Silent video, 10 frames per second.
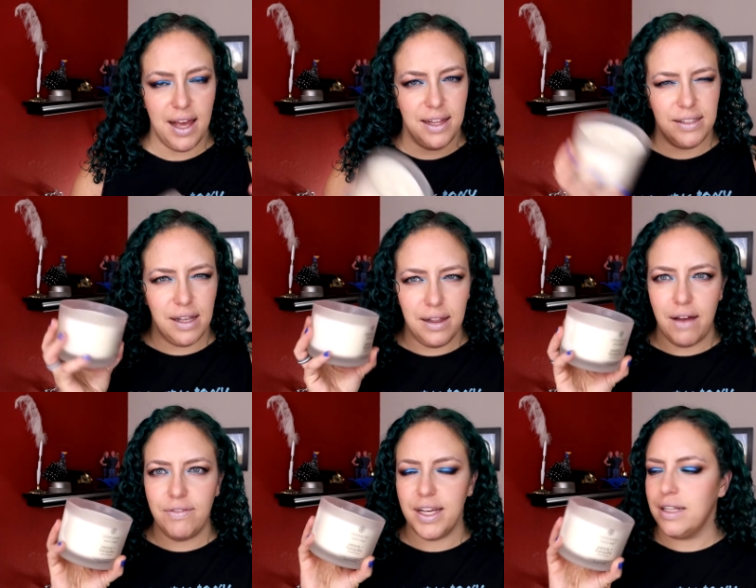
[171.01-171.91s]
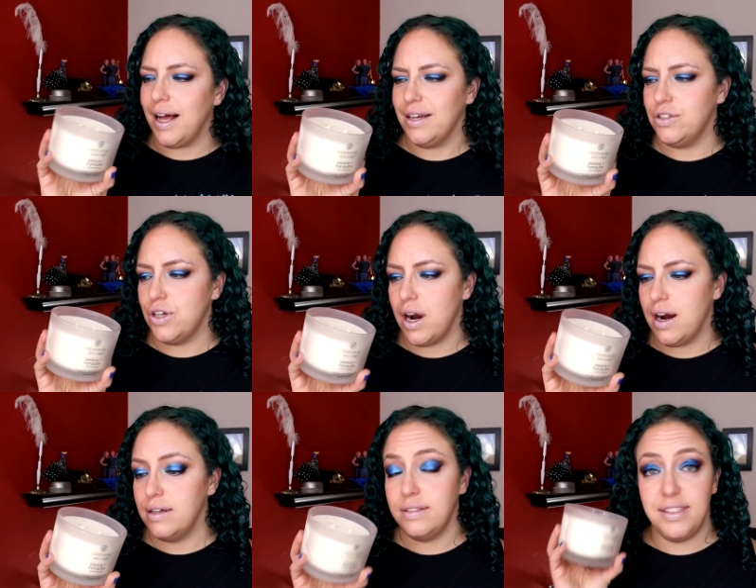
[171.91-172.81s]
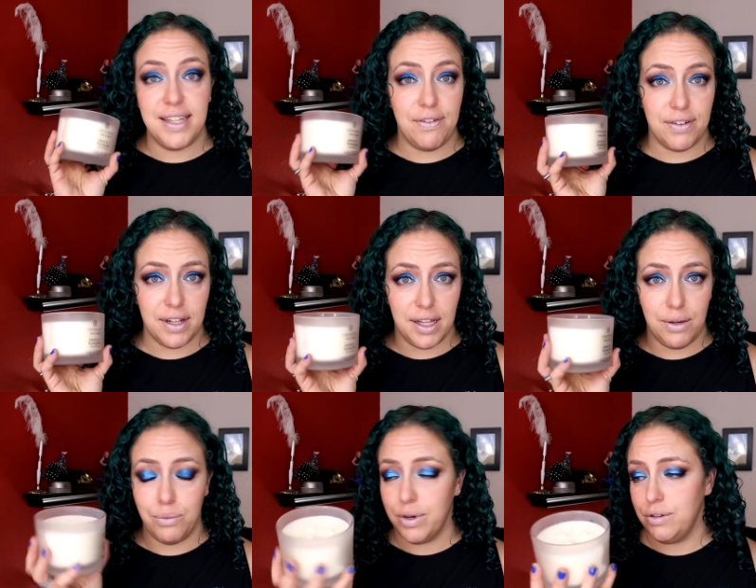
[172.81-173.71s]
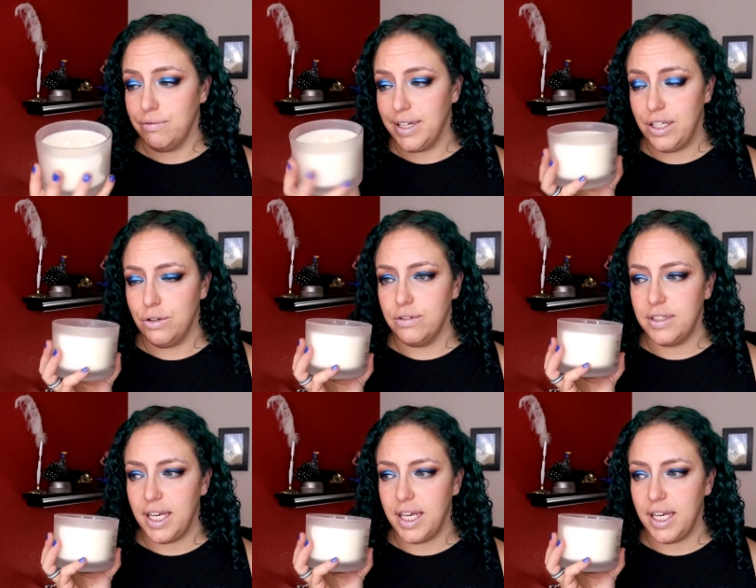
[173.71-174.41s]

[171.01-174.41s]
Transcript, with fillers: These are lovely glass jars. Definitely would reuse